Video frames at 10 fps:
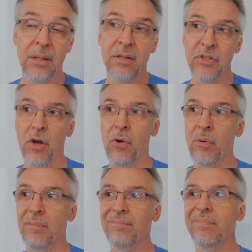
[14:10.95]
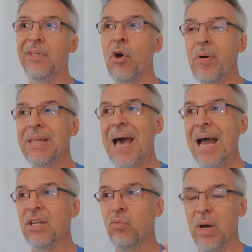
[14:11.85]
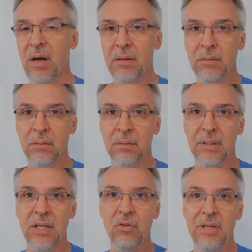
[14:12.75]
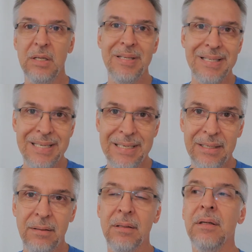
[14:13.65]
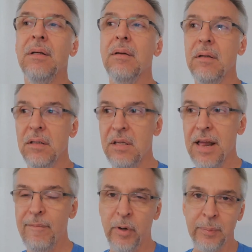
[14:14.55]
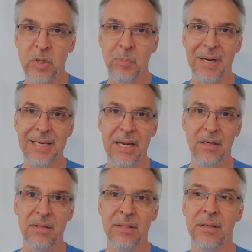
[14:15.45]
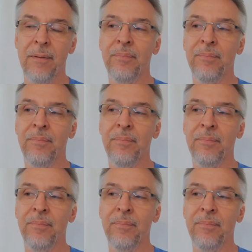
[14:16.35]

So knowing that as well, that you need to be seated, you need to have multiple spectators.